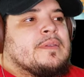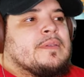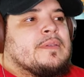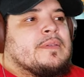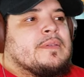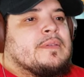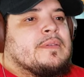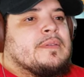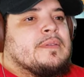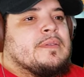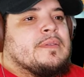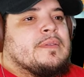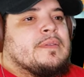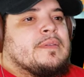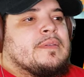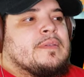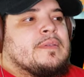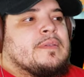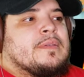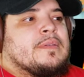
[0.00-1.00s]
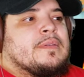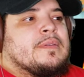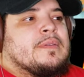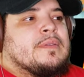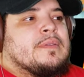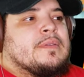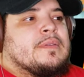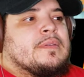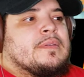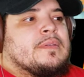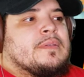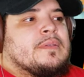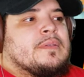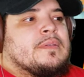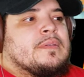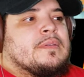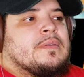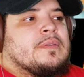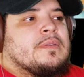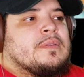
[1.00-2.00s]

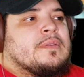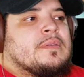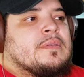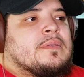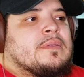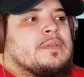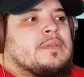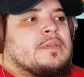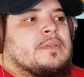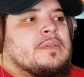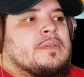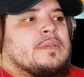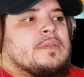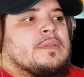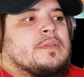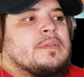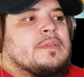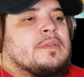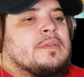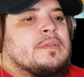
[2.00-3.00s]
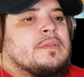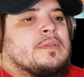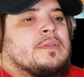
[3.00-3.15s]
No words are spoken by the person on screen.